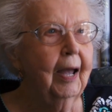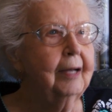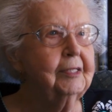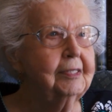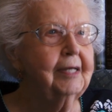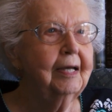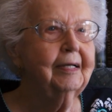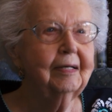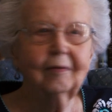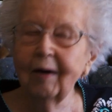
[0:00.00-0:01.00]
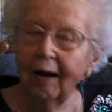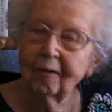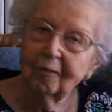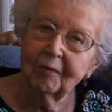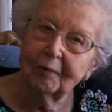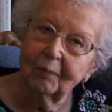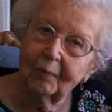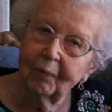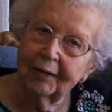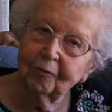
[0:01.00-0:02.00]
had to take it out of the
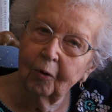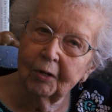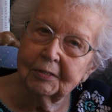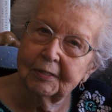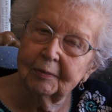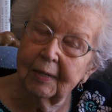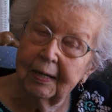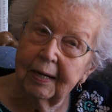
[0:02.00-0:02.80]
Red Cross and